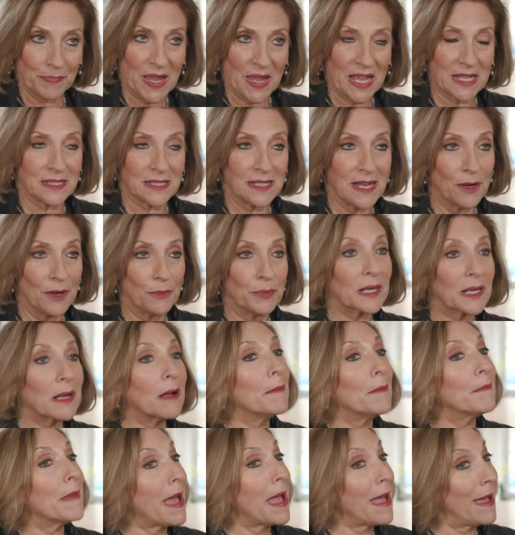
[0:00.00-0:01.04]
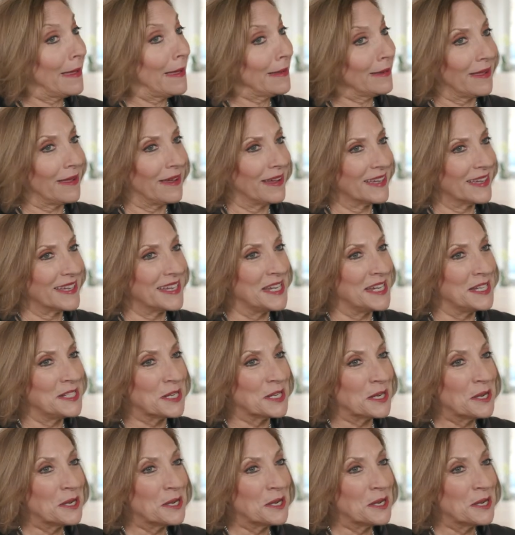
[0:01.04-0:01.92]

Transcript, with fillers: has now become allied